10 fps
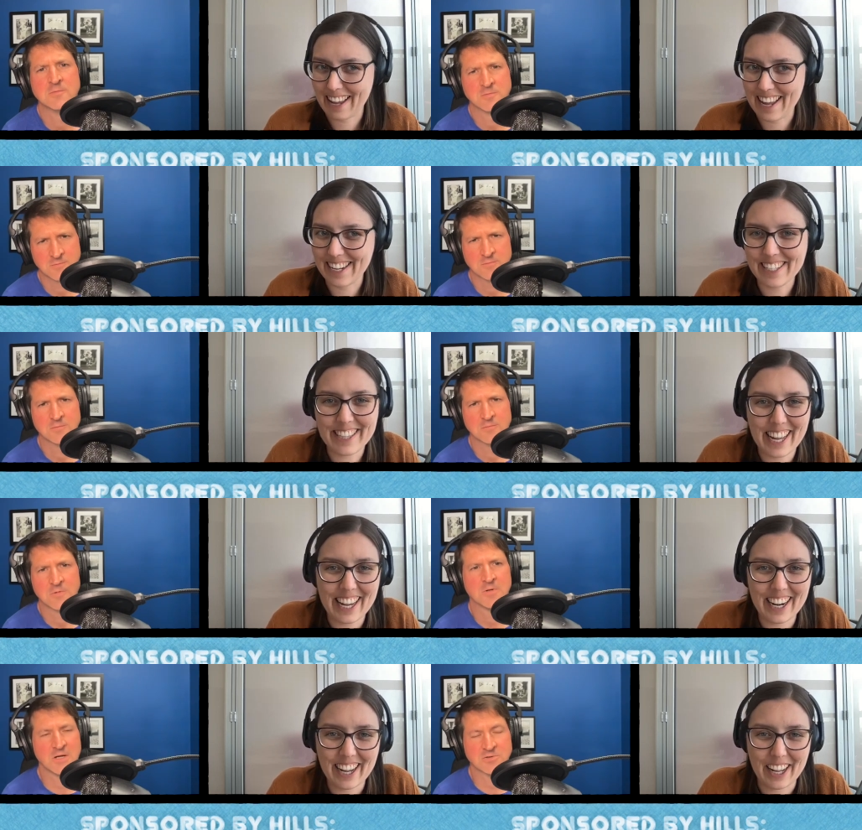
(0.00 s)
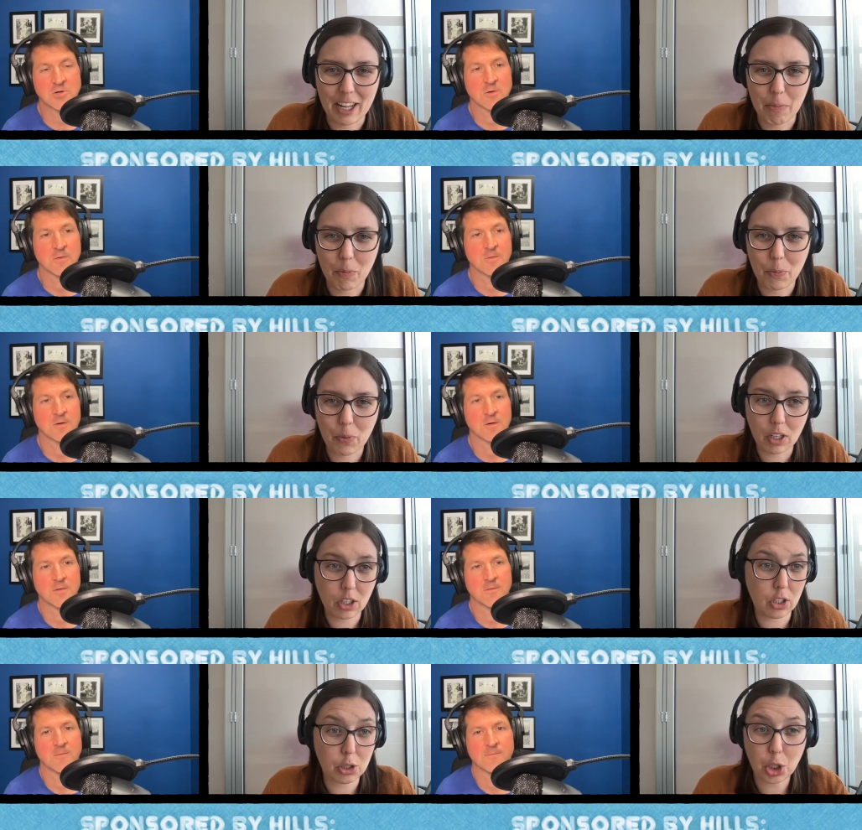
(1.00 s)
Speaker 1: at the end yeah, that sure. um,
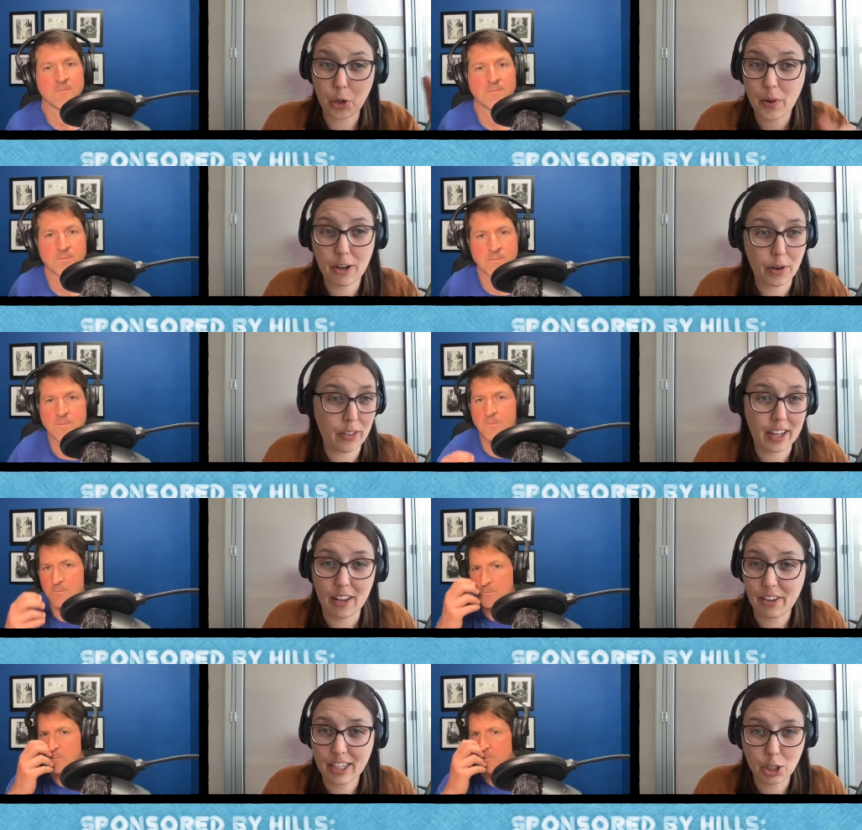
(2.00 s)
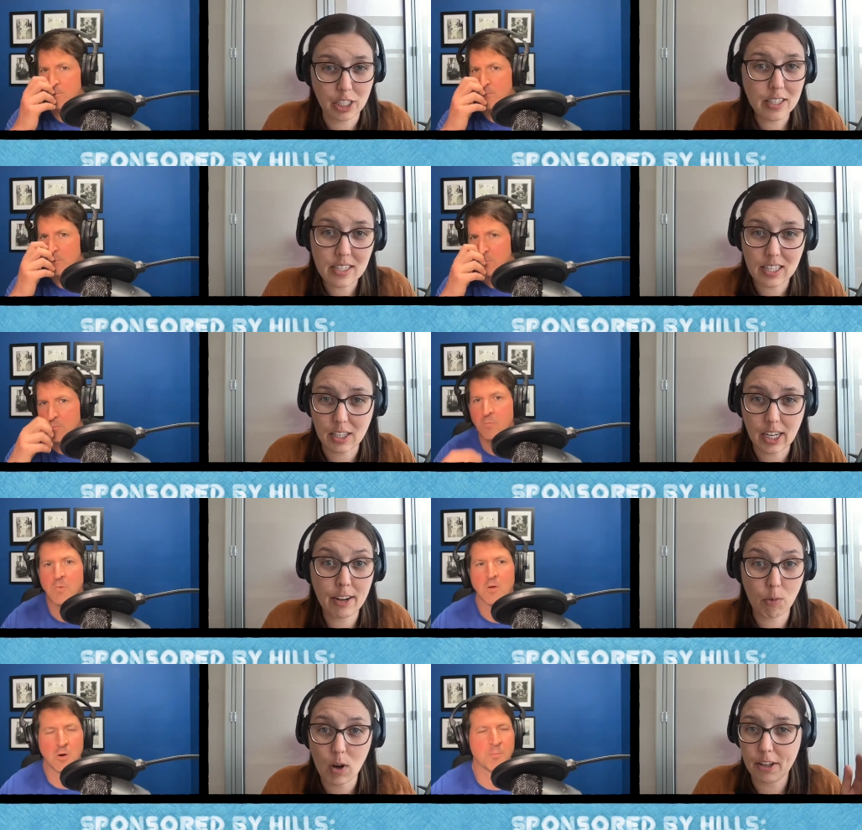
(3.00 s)
will show you how to do all the calculations
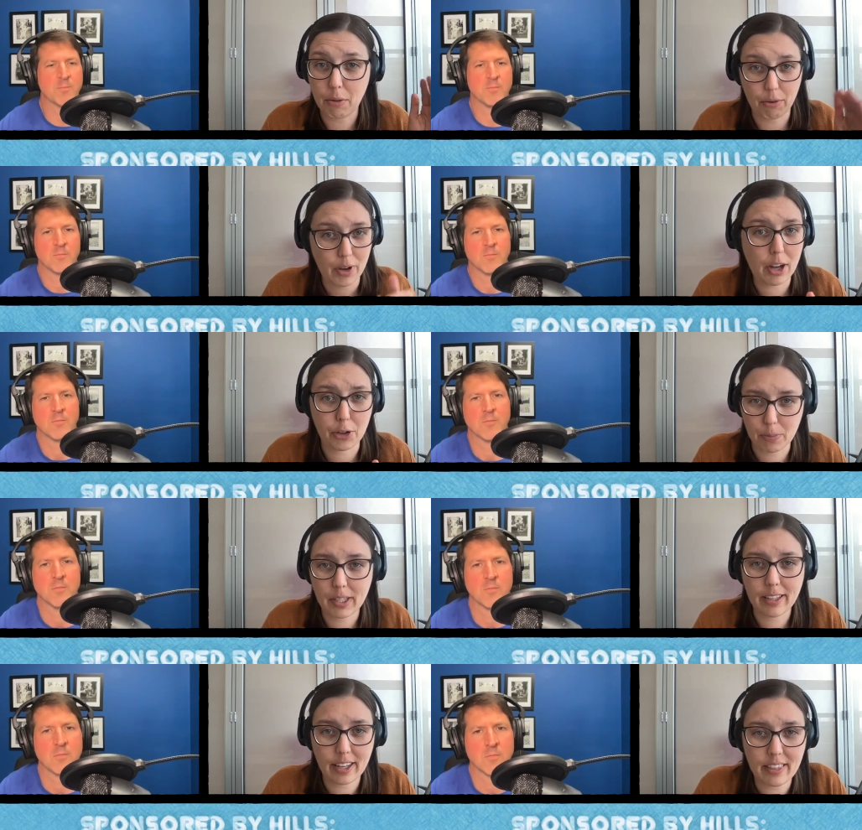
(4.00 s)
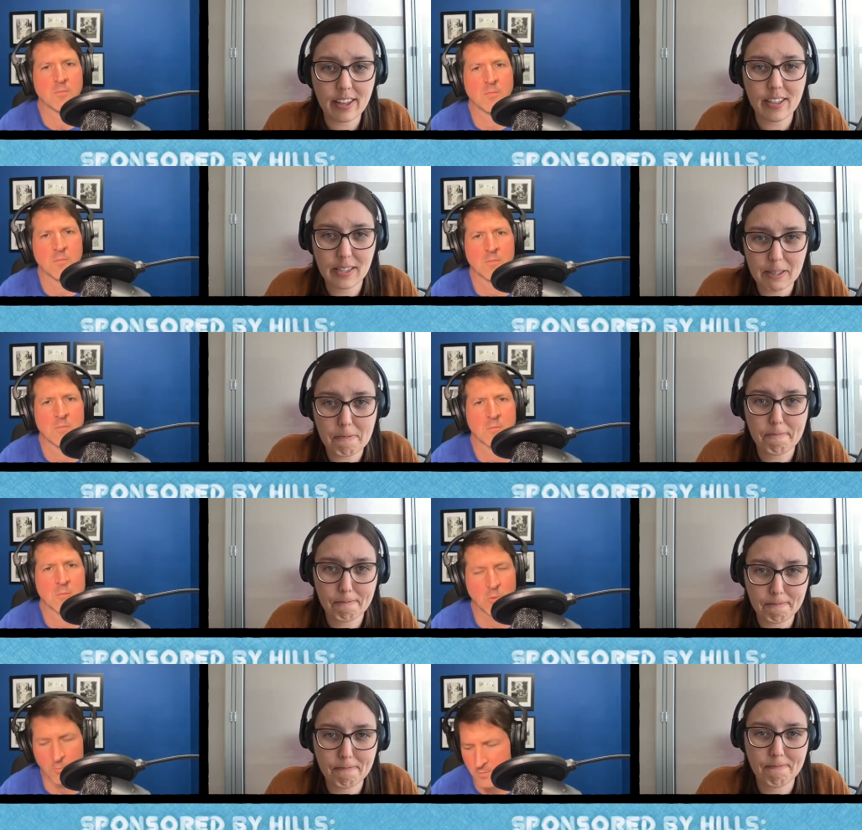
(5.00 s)
and kind of walk you through how to do a plan like this.
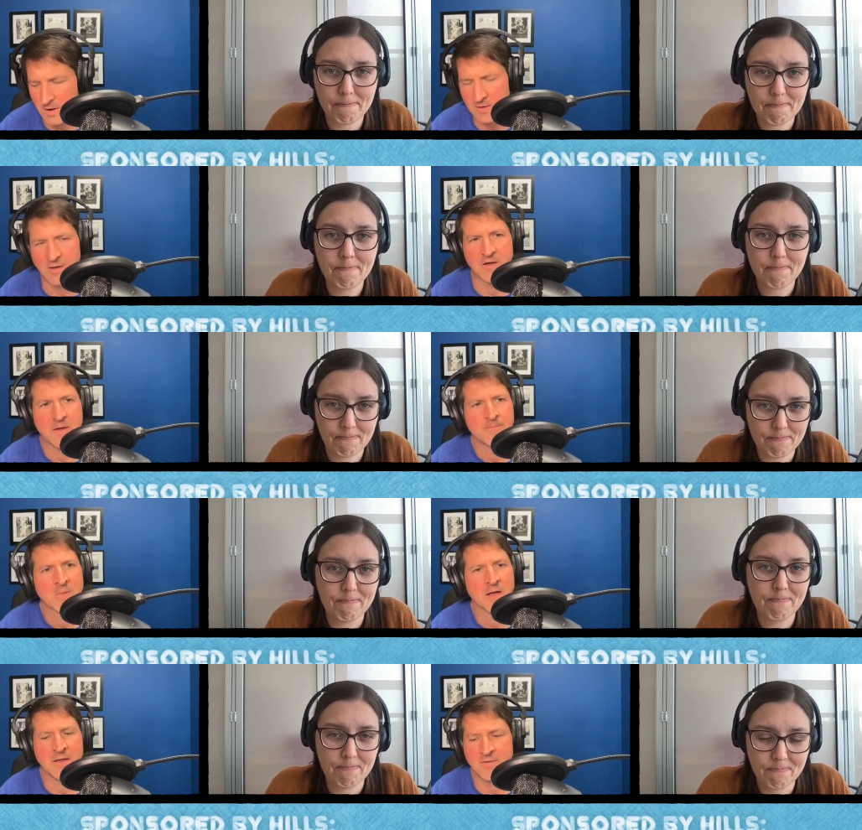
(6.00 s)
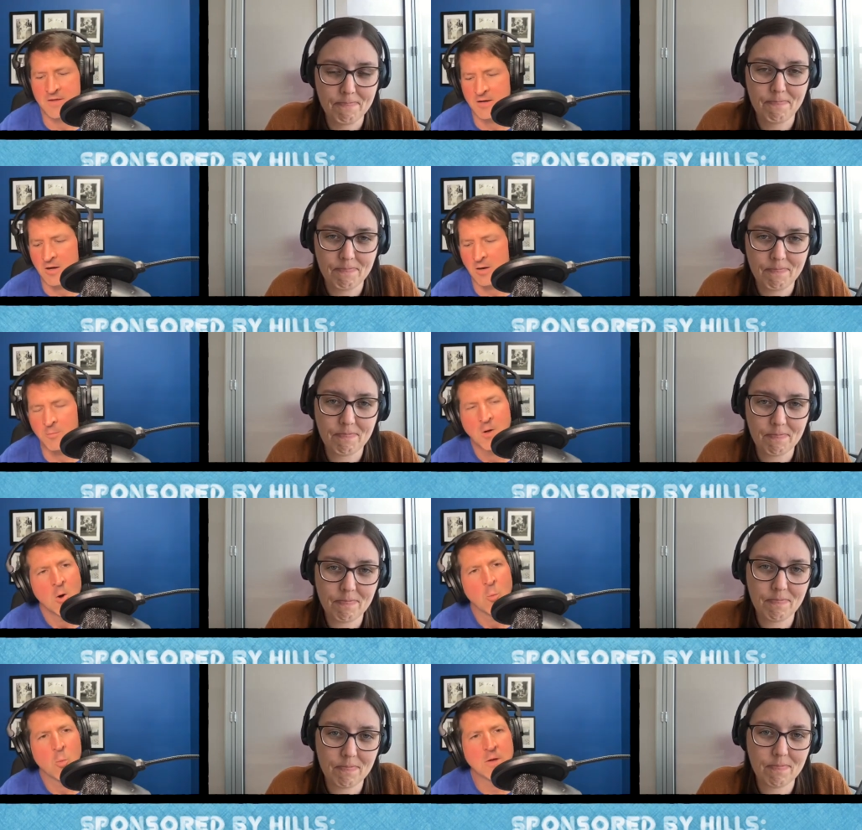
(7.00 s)
Cool.
Speaker 2: I love it. And then, um,
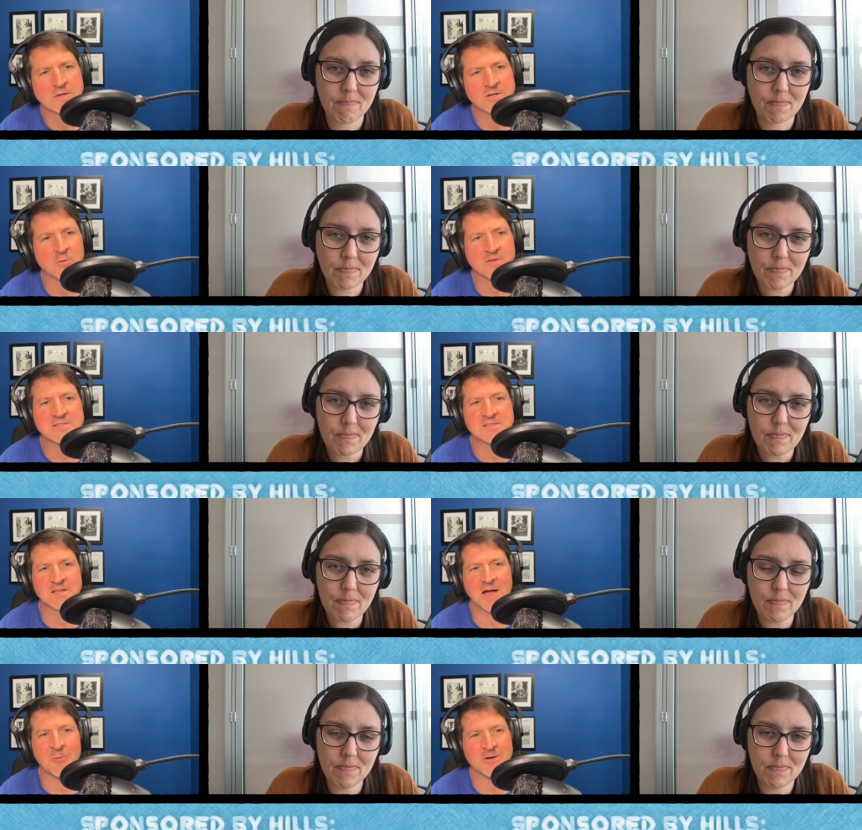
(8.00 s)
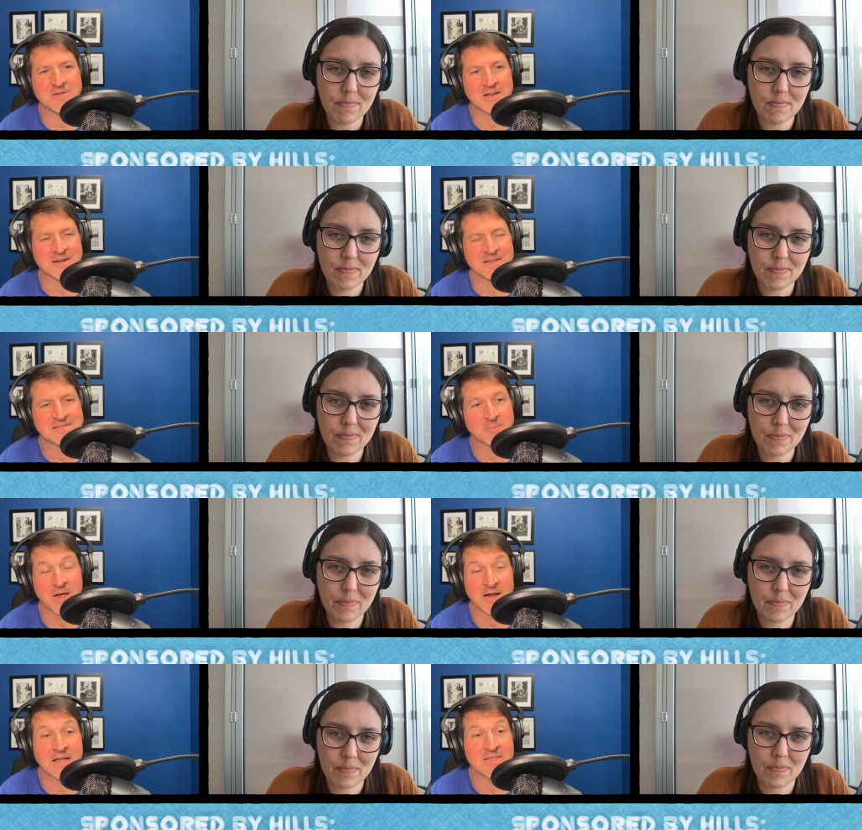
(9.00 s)
wh- so this is, I want to dig into this a little
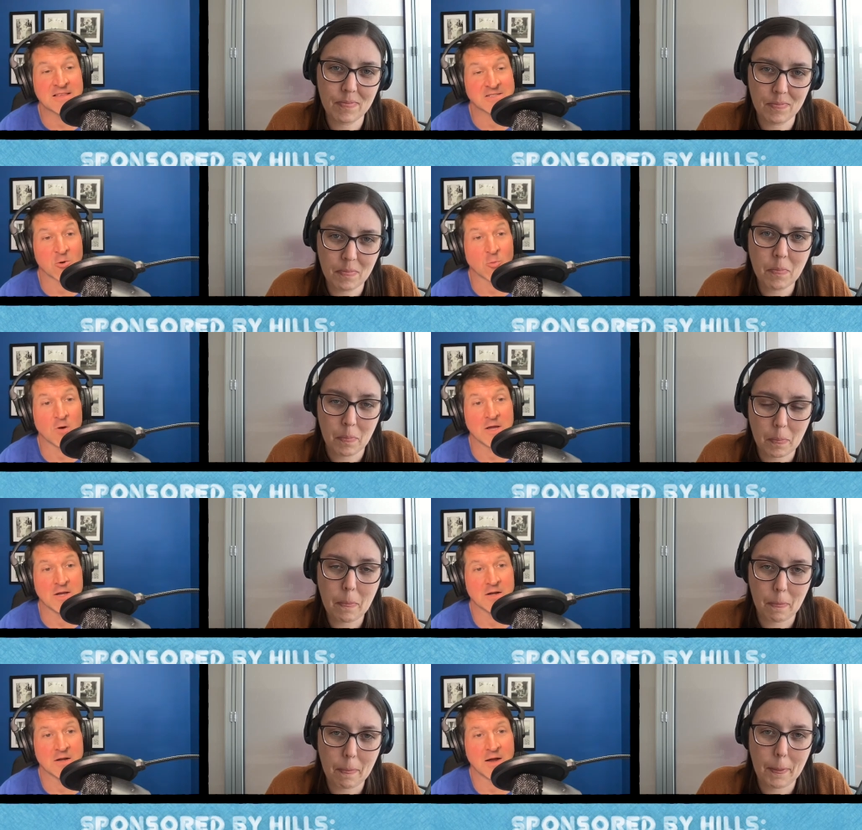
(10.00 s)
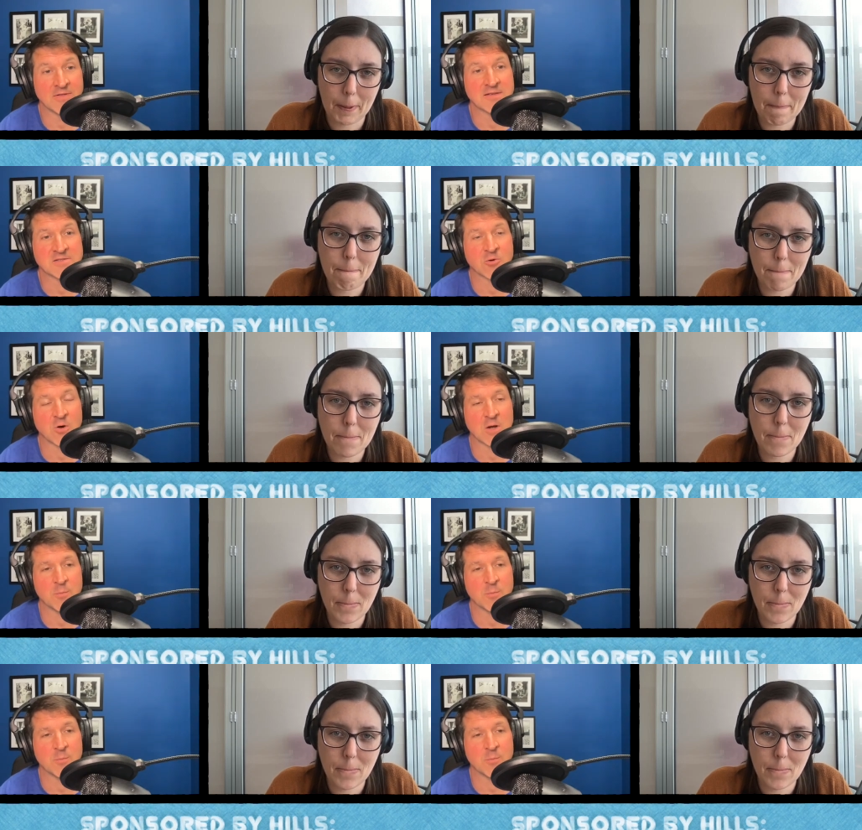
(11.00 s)
bit because I think that's a great, I think that's a great